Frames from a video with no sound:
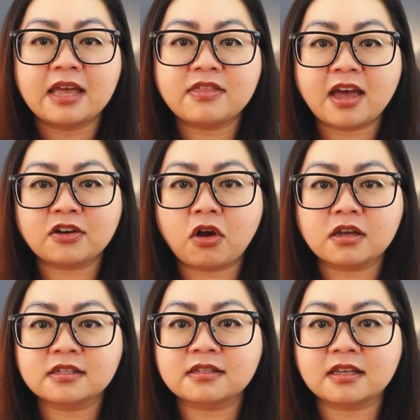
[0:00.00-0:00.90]
and that
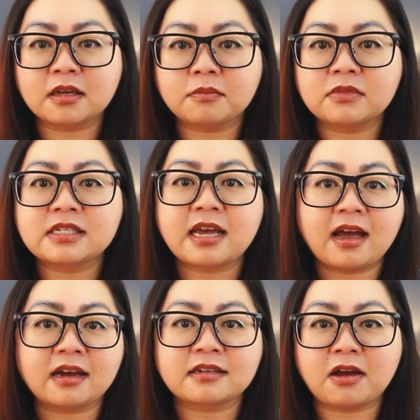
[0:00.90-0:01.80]
causes them to
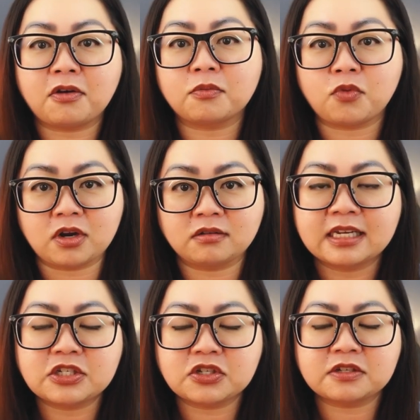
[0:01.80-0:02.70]
act out more.
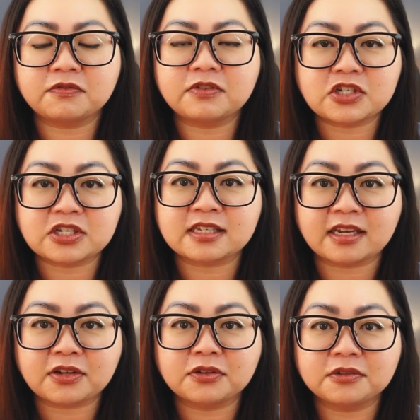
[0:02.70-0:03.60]
It's just a vicious
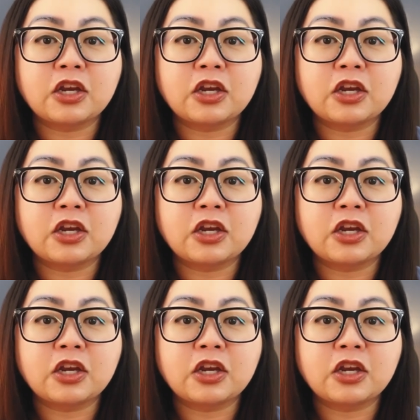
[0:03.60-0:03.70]
cycle.